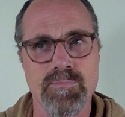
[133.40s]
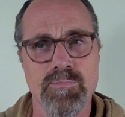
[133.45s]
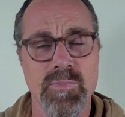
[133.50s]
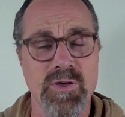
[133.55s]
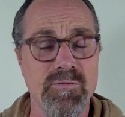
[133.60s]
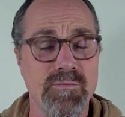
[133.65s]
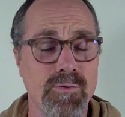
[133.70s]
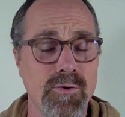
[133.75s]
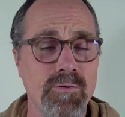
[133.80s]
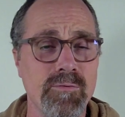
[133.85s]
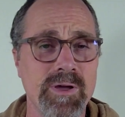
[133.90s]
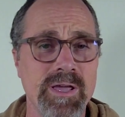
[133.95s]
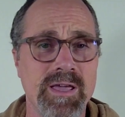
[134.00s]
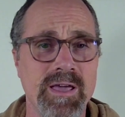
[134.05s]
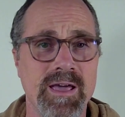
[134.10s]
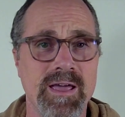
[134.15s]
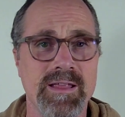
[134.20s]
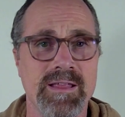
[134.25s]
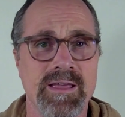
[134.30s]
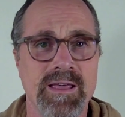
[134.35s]
Before we
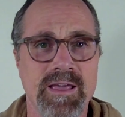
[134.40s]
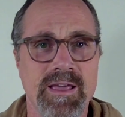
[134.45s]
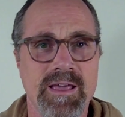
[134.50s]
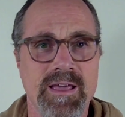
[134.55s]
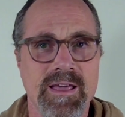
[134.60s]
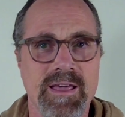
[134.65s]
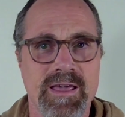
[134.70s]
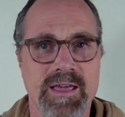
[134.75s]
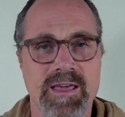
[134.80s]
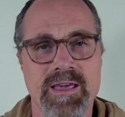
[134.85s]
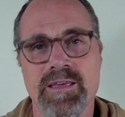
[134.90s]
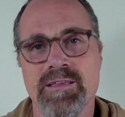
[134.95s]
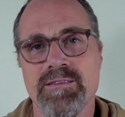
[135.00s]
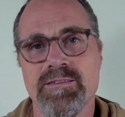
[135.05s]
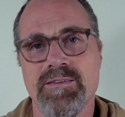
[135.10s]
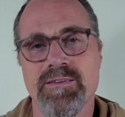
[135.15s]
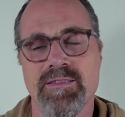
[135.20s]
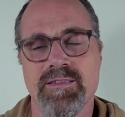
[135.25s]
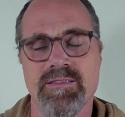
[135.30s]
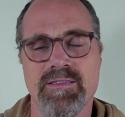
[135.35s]
get
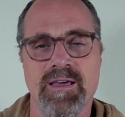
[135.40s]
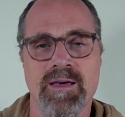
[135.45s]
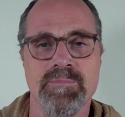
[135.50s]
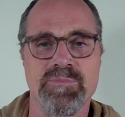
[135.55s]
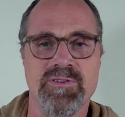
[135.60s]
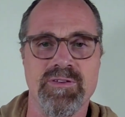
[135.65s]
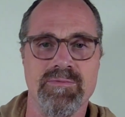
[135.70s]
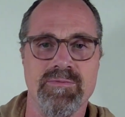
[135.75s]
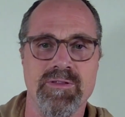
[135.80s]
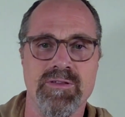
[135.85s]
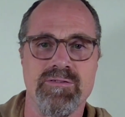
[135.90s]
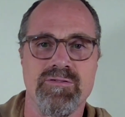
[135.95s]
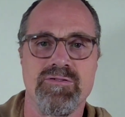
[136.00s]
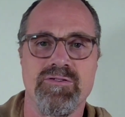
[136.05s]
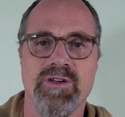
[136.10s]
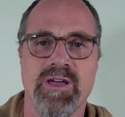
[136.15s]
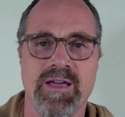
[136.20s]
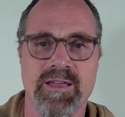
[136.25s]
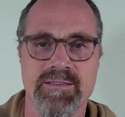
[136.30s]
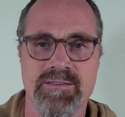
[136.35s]
into the depths of these
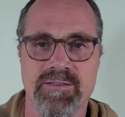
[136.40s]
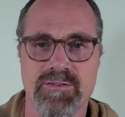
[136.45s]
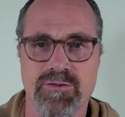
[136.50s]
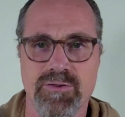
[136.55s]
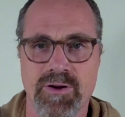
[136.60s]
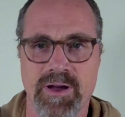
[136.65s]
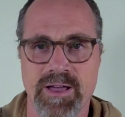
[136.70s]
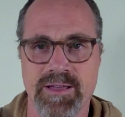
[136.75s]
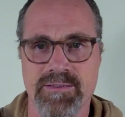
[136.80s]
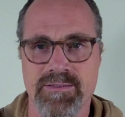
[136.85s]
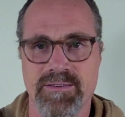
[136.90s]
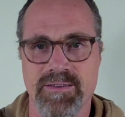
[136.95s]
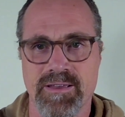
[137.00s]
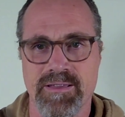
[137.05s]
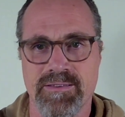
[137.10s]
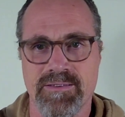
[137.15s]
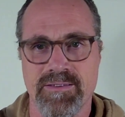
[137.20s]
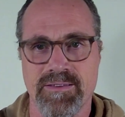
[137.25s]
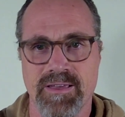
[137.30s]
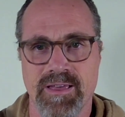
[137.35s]

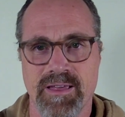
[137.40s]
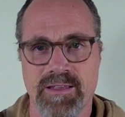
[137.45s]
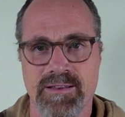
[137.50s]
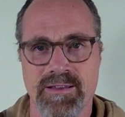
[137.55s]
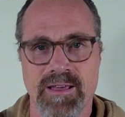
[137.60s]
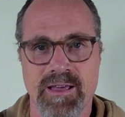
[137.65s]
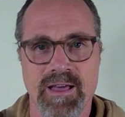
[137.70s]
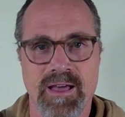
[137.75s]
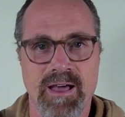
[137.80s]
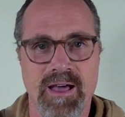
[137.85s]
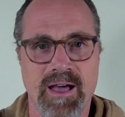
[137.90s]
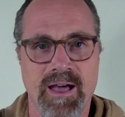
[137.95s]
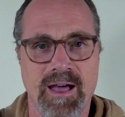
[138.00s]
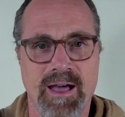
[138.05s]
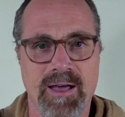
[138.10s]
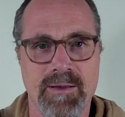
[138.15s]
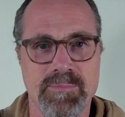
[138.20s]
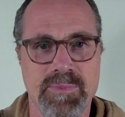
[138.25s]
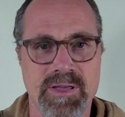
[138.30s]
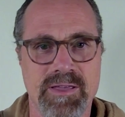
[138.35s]
transits and
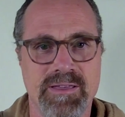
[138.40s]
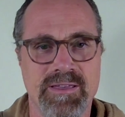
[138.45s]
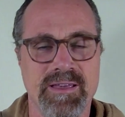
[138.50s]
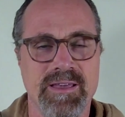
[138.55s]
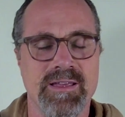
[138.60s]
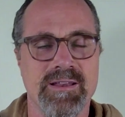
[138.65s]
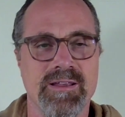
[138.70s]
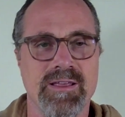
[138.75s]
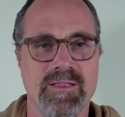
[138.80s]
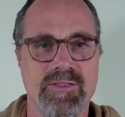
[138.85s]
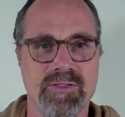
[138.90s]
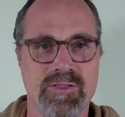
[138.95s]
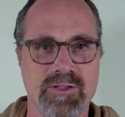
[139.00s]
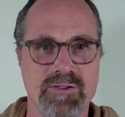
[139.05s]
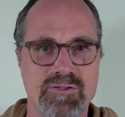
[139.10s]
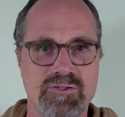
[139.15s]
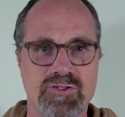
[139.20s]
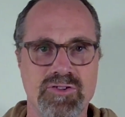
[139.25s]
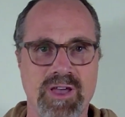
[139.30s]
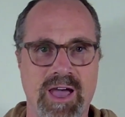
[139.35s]
I begin
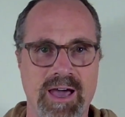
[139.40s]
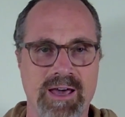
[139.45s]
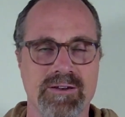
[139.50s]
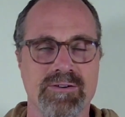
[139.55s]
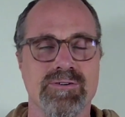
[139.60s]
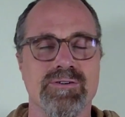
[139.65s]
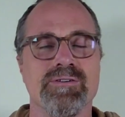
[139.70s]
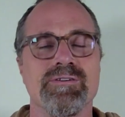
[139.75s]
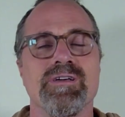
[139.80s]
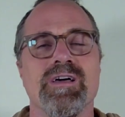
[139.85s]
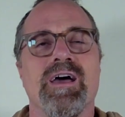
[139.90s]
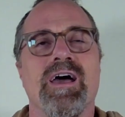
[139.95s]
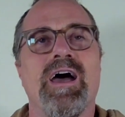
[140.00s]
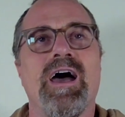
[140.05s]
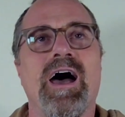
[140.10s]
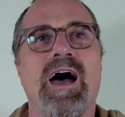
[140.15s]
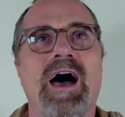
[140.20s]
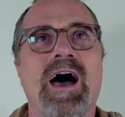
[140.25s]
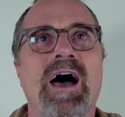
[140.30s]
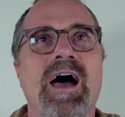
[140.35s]
the channel,
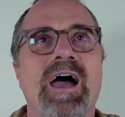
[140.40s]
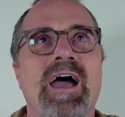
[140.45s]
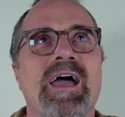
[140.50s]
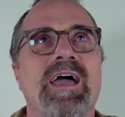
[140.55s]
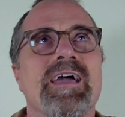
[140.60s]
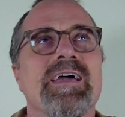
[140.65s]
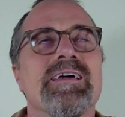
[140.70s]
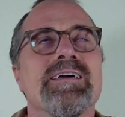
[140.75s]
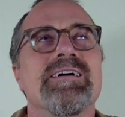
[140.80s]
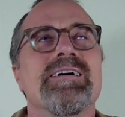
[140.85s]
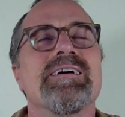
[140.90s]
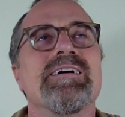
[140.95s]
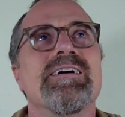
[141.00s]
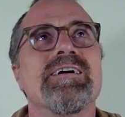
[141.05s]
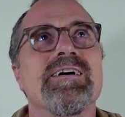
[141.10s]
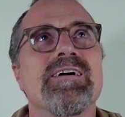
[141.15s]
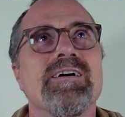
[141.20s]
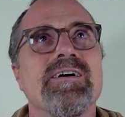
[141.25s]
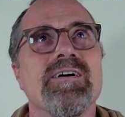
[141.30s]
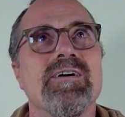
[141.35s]
I
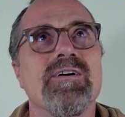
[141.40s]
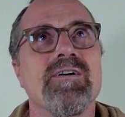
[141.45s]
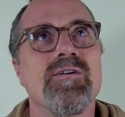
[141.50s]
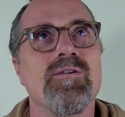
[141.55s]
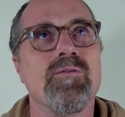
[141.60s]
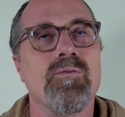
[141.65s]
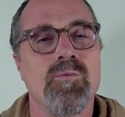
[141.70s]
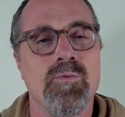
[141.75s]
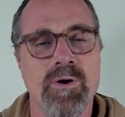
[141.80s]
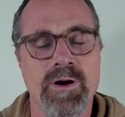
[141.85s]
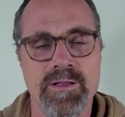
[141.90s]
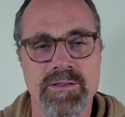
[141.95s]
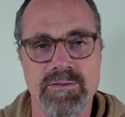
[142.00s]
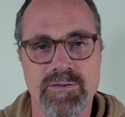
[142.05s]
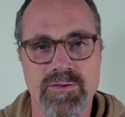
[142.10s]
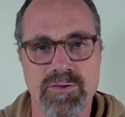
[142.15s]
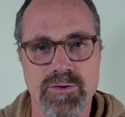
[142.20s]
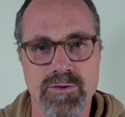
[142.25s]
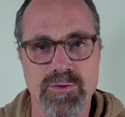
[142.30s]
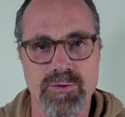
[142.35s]

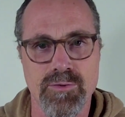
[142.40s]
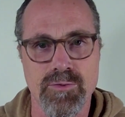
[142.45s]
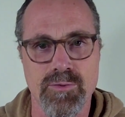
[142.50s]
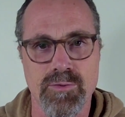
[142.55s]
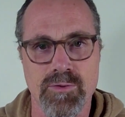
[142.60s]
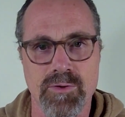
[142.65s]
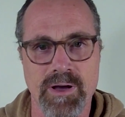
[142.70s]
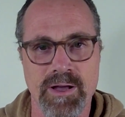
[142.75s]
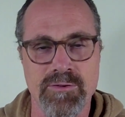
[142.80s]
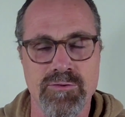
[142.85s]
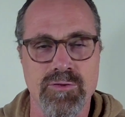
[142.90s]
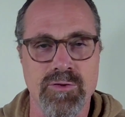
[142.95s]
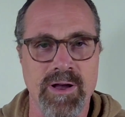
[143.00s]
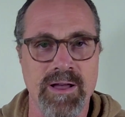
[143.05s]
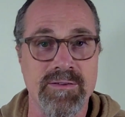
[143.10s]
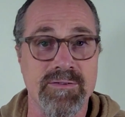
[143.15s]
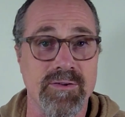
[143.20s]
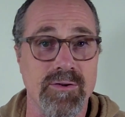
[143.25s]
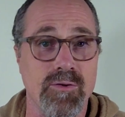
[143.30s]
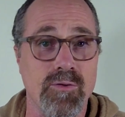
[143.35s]
want to
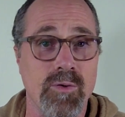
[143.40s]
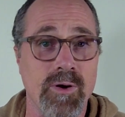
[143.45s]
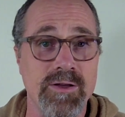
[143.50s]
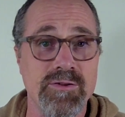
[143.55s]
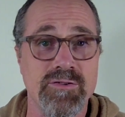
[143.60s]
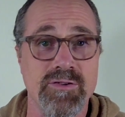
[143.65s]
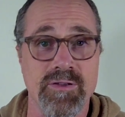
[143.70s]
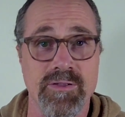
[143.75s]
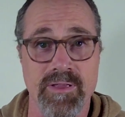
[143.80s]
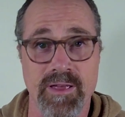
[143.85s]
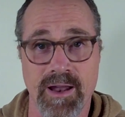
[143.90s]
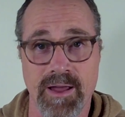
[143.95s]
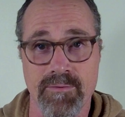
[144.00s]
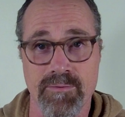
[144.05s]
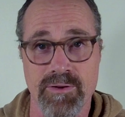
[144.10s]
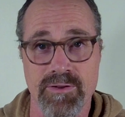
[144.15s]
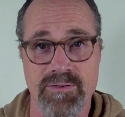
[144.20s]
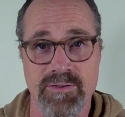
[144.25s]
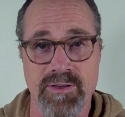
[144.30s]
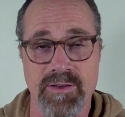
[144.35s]
address a question that I
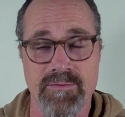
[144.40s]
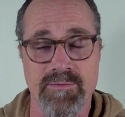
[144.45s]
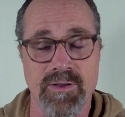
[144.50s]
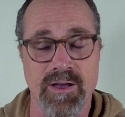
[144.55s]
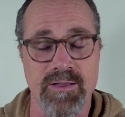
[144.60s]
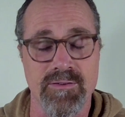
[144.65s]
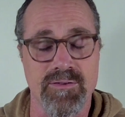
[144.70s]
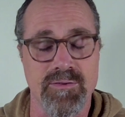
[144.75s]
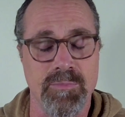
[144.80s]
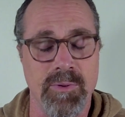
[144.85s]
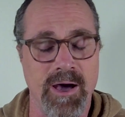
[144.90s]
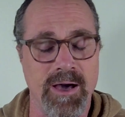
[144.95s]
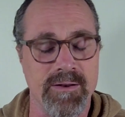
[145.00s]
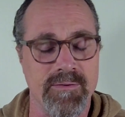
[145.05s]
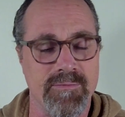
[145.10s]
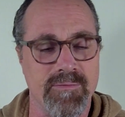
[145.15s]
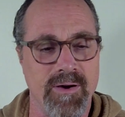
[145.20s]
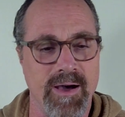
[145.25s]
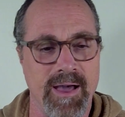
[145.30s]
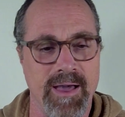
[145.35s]
received on
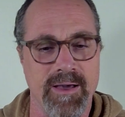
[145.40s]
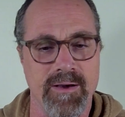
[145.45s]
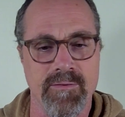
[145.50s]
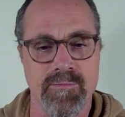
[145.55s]
Spotify.